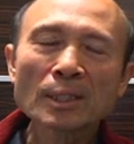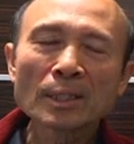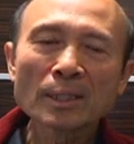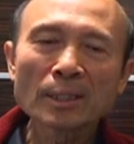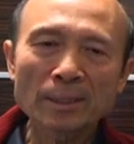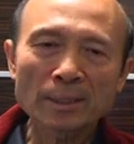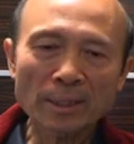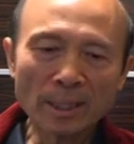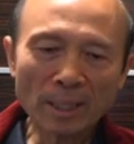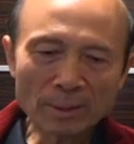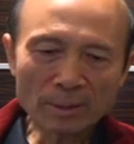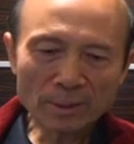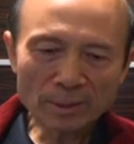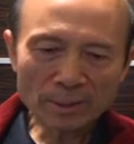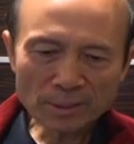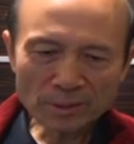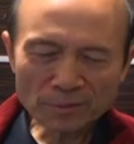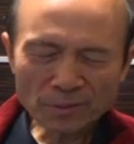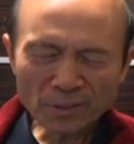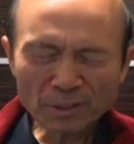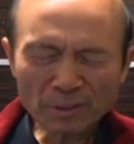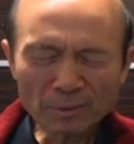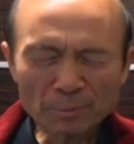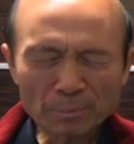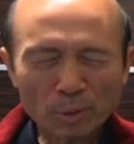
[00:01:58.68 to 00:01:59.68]
Now, it's
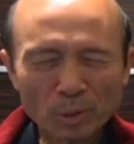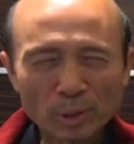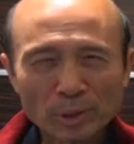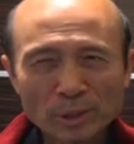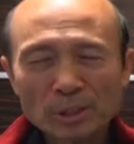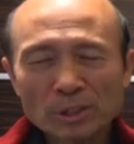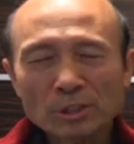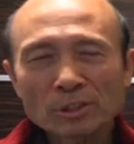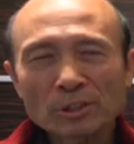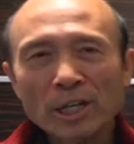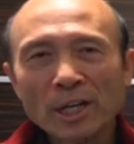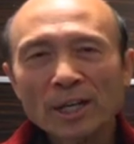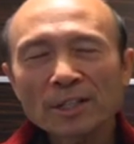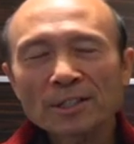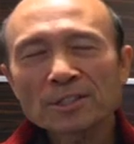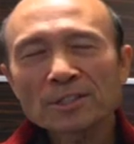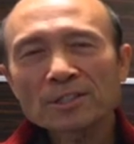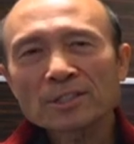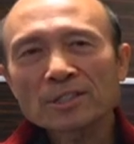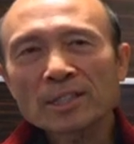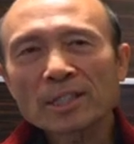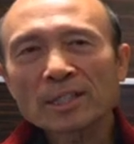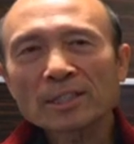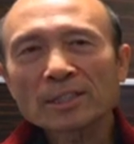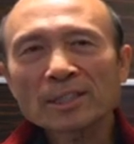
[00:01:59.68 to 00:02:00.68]
very important to
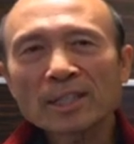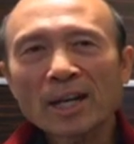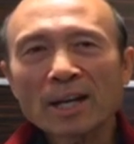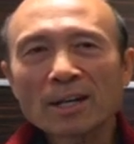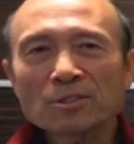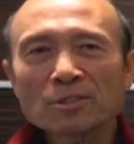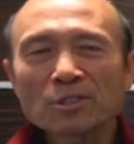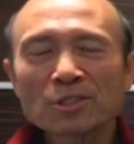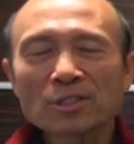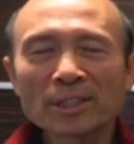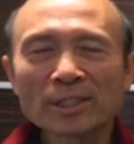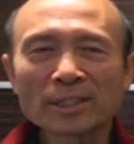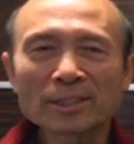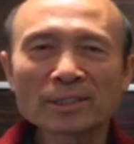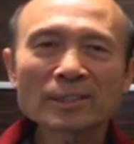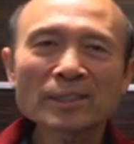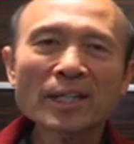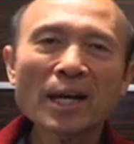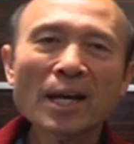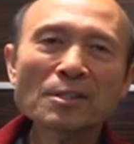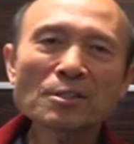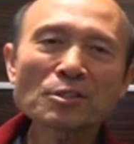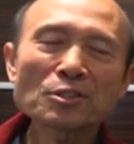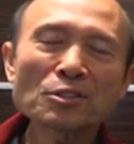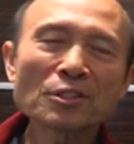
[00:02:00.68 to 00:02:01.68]
understand counseling.
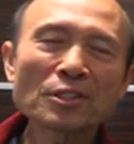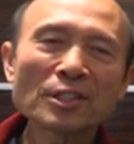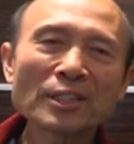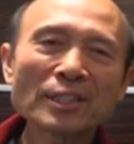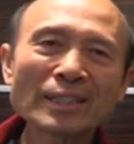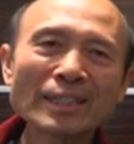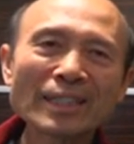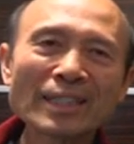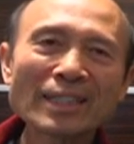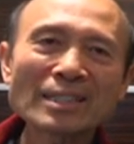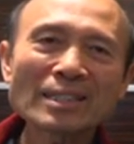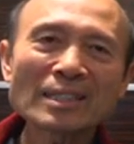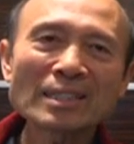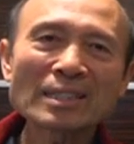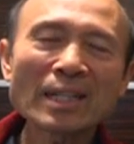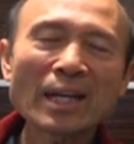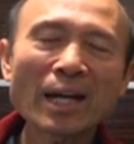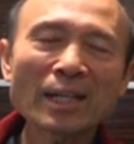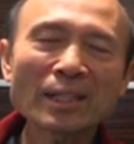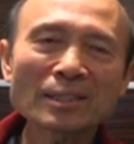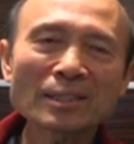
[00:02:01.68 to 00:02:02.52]
Counseling is not